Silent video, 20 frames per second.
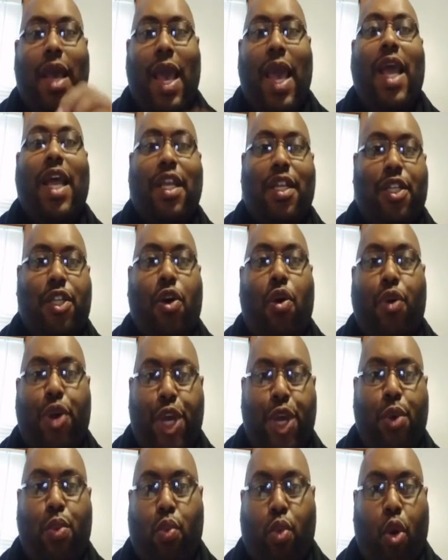as though
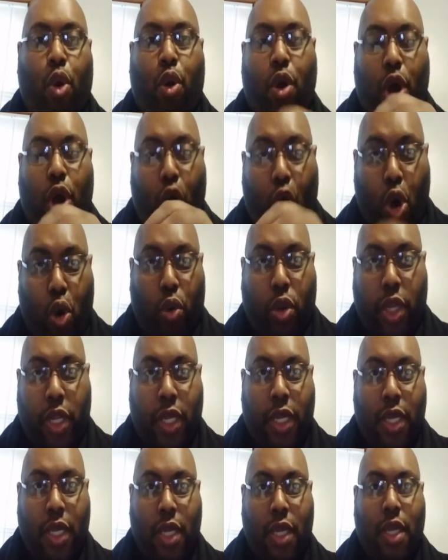it were
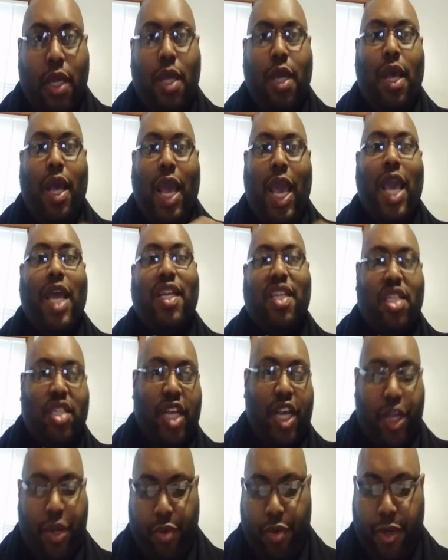holy and
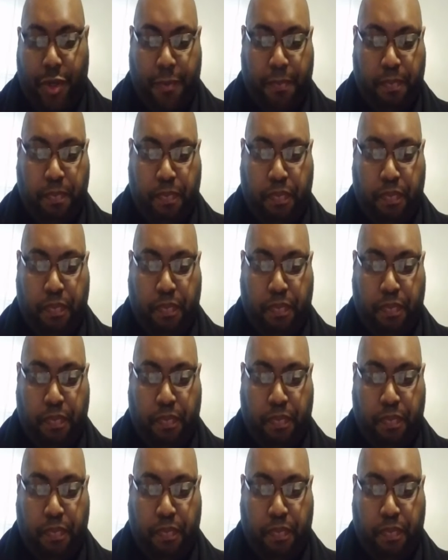sacred.